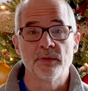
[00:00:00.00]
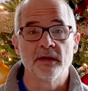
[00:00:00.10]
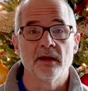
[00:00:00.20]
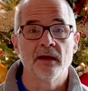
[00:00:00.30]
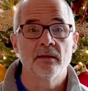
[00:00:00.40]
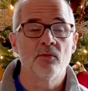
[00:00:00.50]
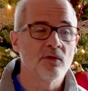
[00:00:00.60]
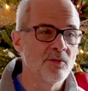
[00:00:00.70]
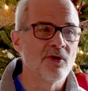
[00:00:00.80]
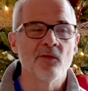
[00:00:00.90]
But
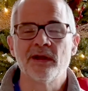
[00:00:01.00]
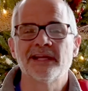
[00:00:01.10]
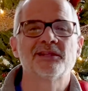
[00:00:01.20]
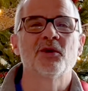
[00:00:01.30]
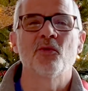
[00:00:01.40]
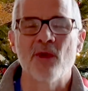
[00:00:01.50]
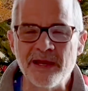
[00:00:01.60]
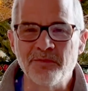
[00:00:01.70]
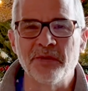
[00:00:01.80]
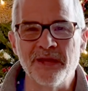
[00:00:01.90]
more and more, I want to get the
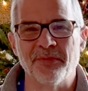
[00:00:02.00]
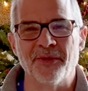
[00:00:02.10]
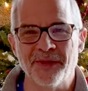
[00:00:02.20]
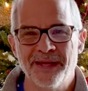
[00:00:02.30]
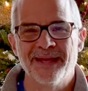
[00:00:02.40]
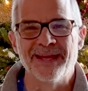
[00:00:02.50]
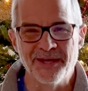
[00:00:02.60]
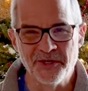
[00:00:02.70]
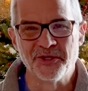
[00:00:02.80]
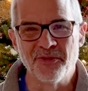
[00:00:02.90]
right people
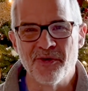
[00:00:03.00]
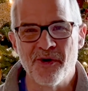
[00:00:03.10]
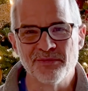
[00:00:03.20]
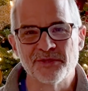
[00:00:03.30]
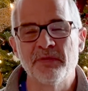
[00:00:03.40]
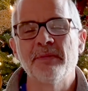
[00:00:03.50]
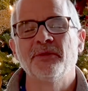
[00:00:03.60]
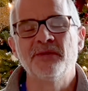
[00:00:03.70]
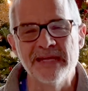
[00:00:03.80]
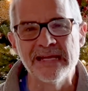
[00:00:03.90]
into homes, the people
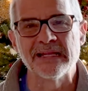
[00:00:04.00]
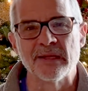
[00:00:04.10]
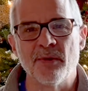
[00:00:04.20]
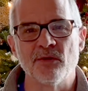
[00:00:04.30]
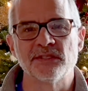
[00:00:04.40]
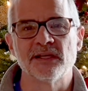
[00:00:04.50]
who need it the most.